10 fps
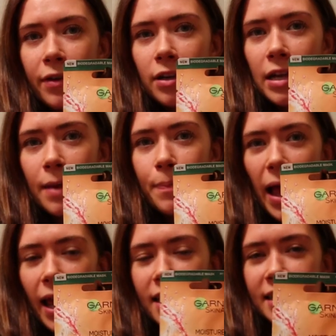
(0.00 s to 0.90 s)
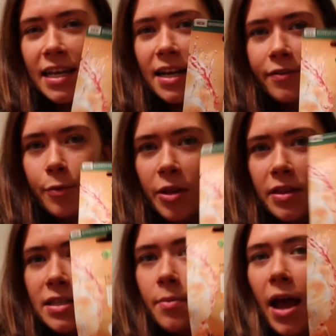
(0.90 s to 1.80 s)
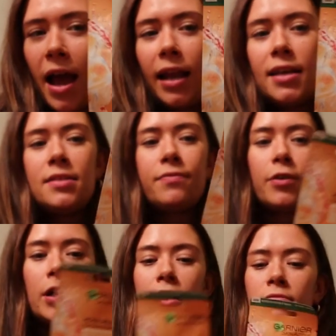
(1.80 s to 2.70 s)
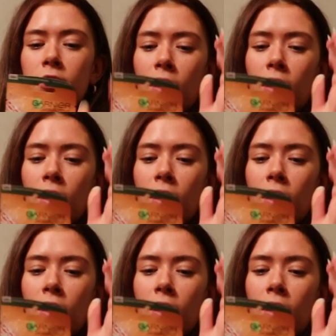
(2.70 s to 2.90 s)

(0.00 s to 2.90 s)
I don't look like Bella Hadid after putting these on my eyelids for,